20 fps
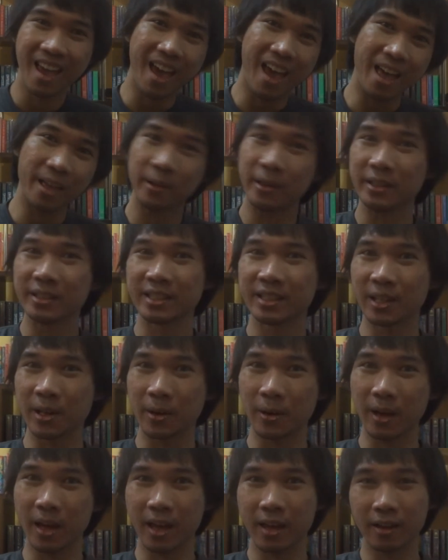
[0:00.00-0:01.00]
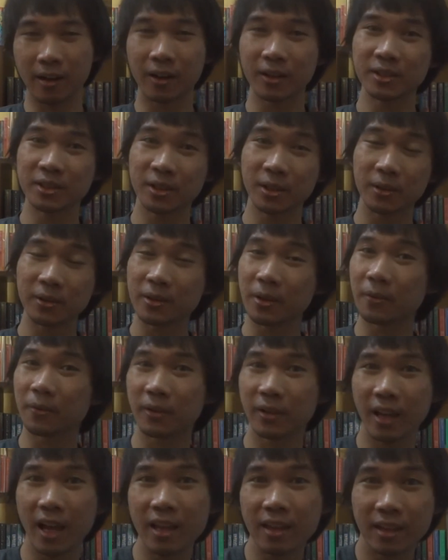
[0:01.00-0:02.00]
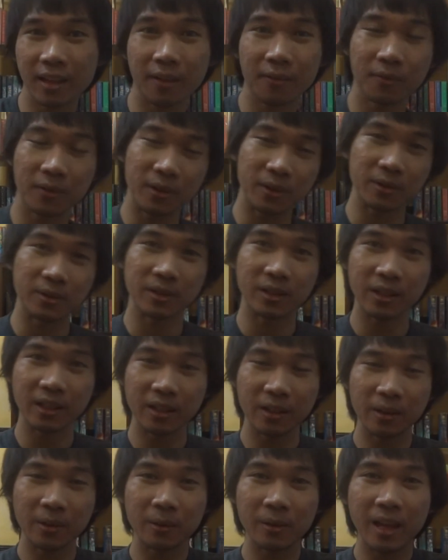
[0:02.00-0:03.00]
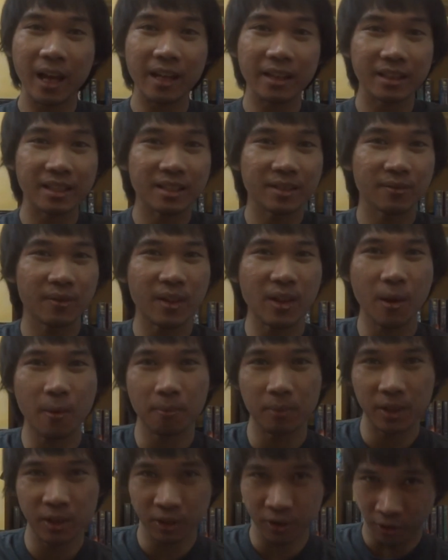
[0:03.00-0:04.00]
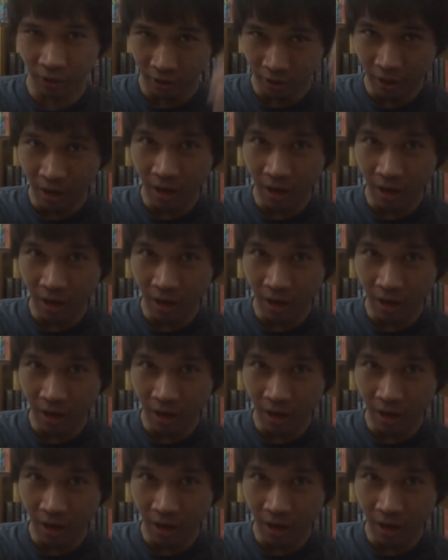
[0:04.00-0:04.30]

Anyway, so, and also don't forget, if you do like this video, be sure